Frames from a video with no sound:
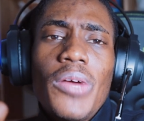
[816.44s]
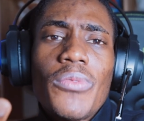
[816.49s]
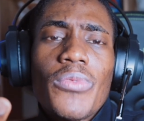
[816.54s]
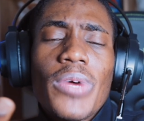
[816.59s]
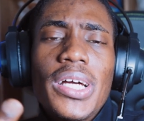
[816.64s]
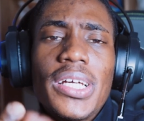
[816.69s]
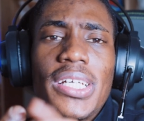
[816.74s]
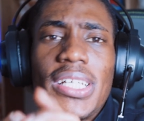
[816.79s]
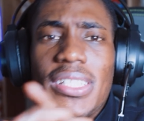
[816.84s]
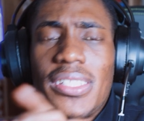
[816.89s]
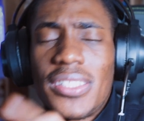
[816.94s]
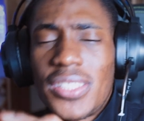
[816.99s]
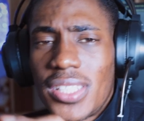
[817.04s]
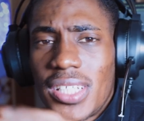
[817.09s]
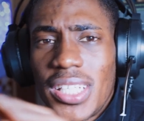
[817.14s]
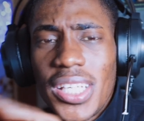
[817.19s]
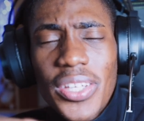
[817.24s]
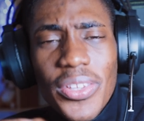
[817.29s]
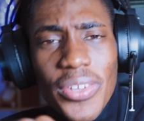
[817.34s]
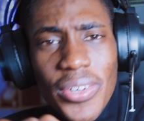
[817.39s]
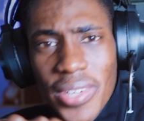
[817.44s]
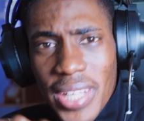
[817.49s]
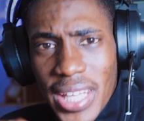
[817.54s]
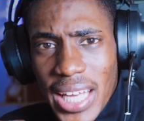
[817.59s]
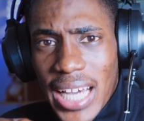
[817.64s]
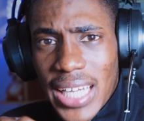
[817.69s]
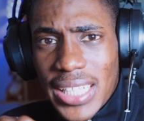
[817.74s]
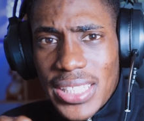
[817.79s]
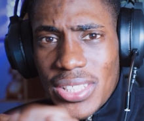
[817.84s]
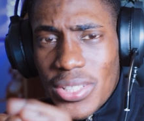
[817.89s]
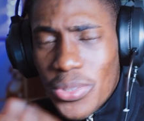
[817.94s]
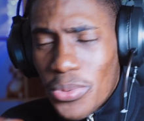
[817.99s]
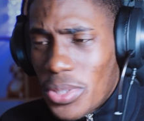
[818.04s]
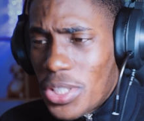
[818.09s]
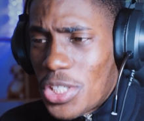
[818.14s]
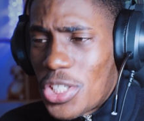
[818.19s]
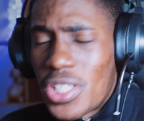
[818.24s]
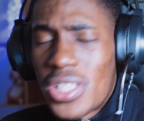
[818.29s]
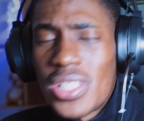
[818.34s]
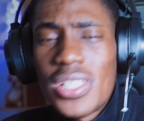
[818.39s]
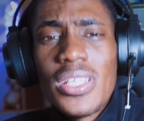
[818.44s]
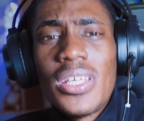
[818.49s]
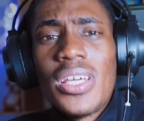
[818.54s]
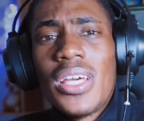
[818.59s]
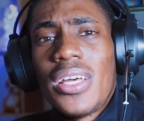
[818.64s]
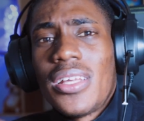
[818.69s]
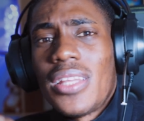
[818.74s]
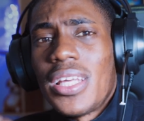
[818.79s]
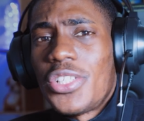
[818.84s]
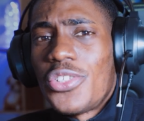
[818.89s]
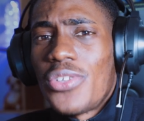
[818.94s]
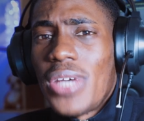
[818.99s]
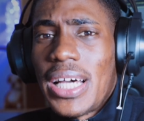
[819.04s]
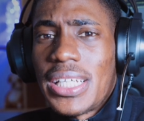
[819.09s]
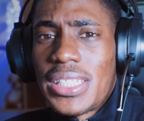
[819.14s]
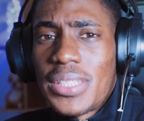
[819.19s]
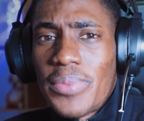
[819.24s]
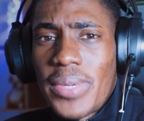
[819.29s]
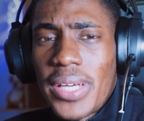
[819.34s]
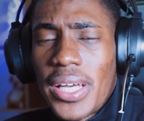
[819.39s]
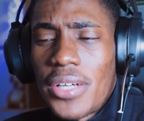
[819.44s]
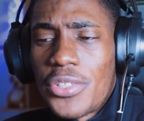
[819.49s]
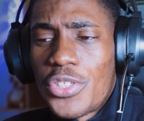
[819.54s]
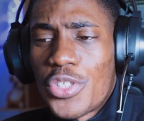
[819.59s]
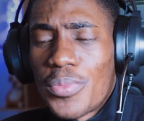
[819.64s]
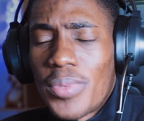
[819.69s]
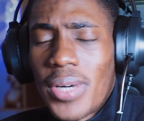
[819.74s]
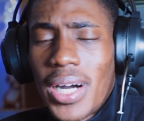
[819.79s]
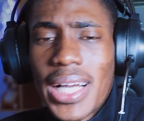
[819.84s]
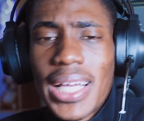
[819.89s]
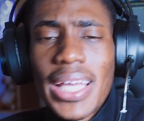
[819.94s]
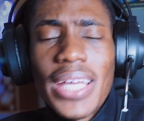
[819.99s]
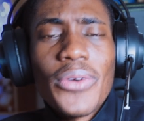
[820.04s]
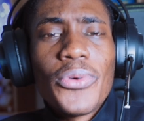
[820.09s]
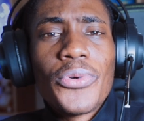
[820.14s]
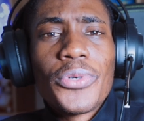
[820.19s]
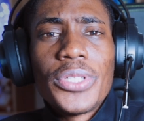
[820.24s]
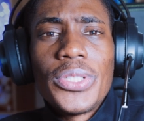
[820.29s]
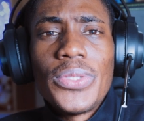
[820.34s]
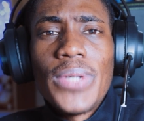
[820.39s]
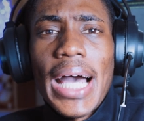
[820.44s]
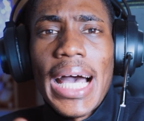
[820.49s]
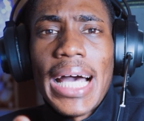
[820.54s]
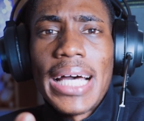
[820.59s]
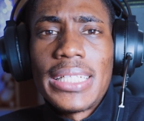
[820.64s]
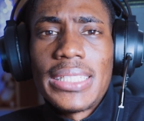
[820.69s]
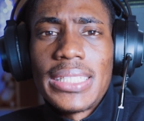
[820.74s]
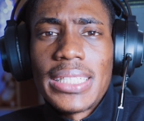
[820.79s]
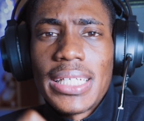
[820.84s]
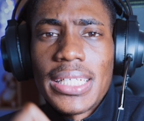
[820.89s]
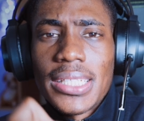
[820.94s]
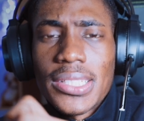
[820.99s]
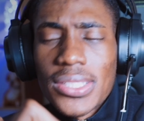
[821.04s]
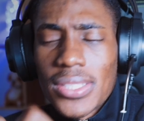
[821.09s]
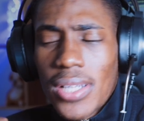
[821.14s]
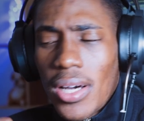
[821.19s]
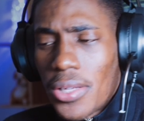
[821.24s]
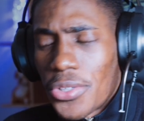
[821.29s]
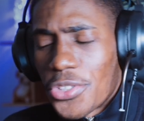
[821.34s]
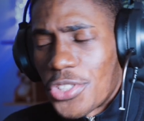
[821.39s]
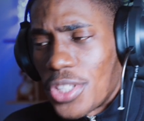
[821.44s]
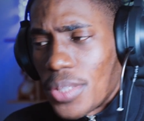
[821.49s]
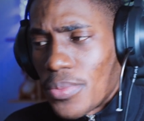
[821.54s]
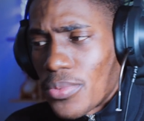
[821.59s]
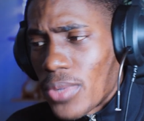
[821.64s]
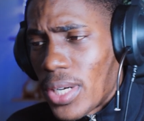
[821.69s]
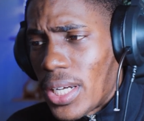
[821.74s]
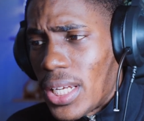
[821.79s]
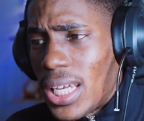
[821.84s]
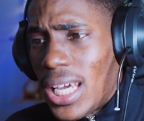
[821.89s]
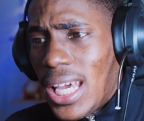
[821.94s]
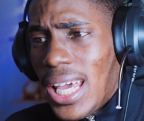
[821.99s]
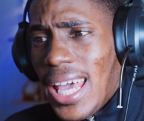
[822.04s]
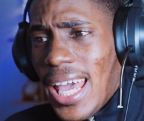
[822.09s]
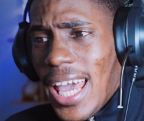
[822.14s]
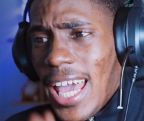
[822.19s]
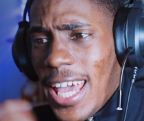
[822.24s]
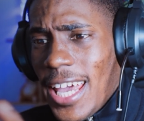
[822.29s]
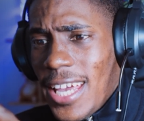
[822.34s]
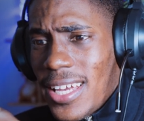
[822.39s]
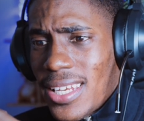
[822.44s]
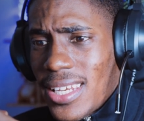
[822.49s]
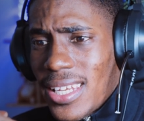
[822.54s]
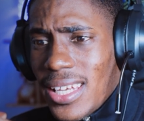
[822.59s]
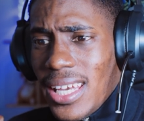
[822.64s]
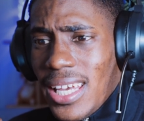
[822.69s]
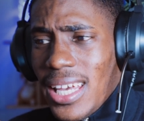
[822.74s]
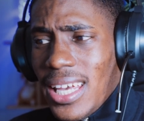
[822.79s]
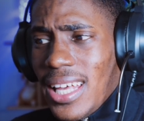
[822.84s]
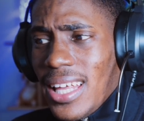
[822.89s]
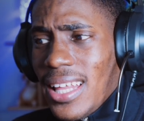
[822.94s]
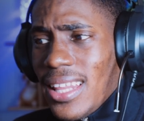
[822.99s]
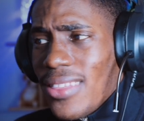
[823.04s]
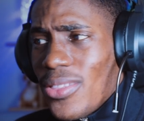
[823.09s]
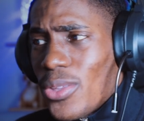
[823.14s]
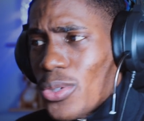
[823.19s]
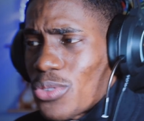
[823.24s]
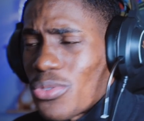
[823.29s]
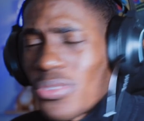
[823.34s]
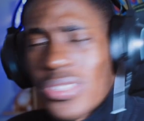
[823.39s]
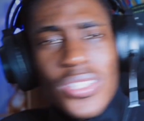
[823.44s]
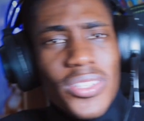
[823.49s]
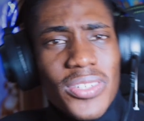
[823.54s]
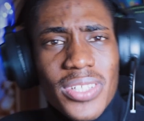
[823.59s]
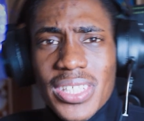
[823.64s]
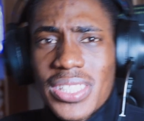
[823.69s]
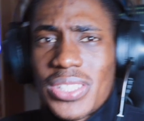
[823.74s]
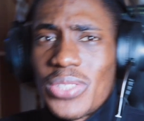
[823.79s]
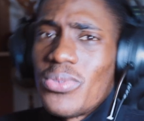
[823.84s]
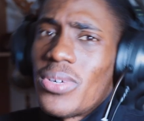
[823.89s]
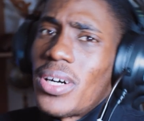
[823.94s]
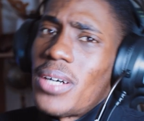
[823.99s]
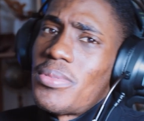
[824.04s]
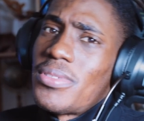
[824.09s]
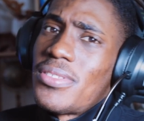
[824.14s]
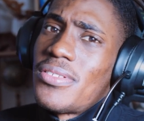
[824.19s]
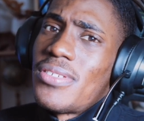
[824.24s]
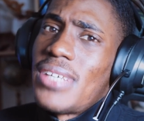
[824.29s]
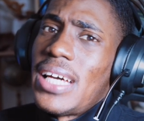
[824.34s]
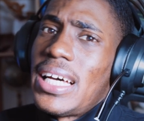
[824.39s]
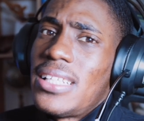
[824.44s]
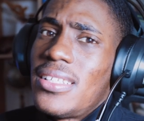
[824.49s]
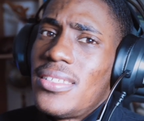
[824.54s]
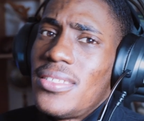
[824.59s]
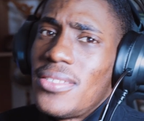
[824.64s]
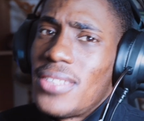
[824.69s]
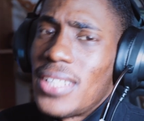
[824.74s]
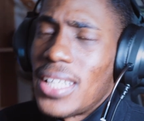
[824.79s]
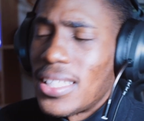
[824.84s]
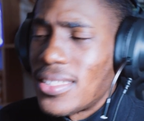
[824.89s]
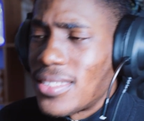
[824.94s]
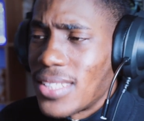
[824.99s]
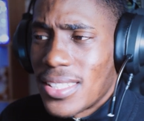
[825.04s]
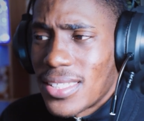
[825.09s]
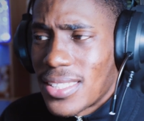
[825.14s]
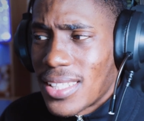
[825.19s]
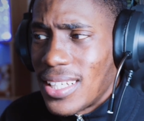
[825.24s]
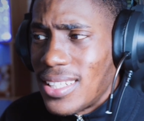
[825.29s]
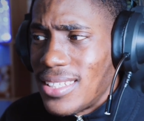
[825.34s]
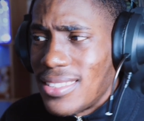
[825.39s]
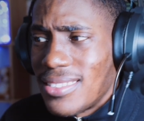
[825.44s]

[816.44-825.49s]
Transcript: right? It's either that tuition that you had to pay out your pocket, or you had to get a scholarship, right? And those are the only two options you had in the United States.